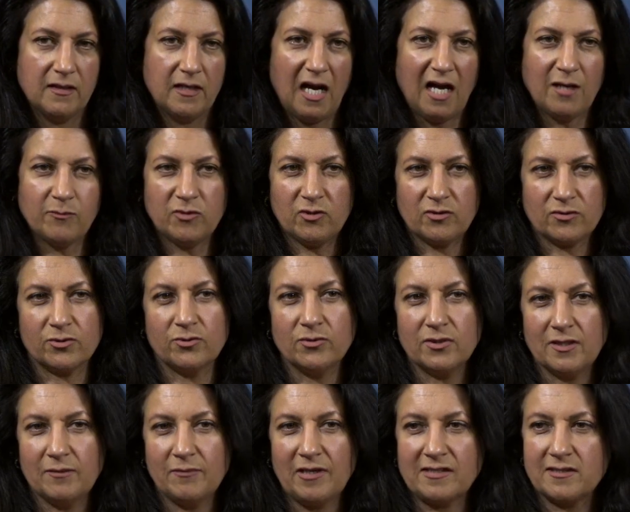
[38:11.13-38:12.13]
I'm not
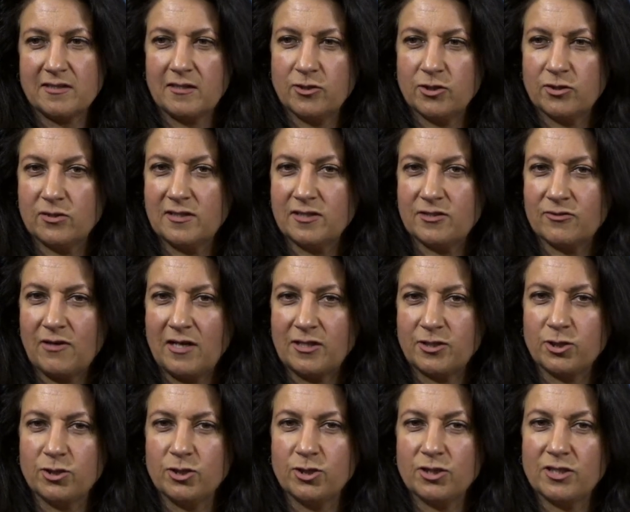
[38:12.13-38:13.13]
talking about social
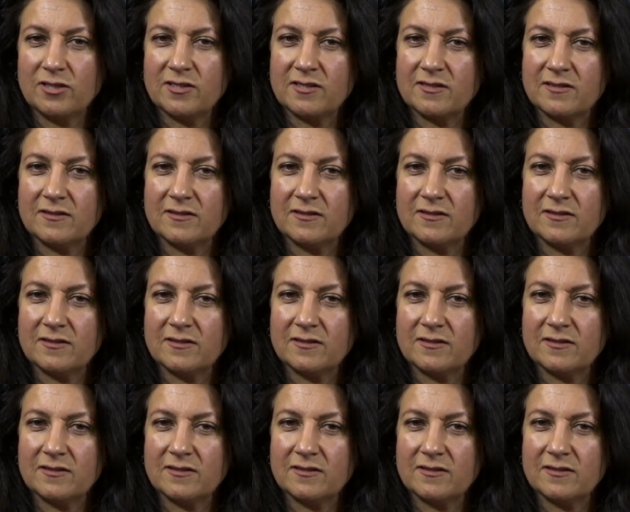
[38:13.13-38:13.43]
interaction just